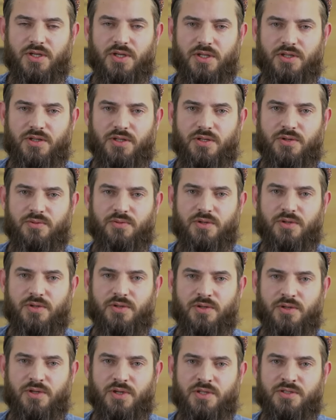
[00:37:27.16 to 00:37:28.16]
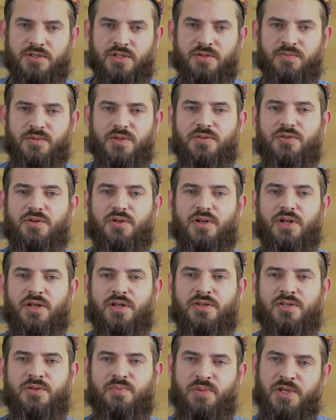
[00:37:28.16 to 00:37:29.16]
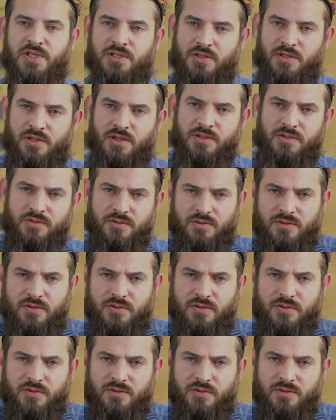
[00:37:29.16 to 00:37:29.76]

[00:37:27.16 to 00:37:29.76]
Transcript: they were, and sometimes you're like speechless,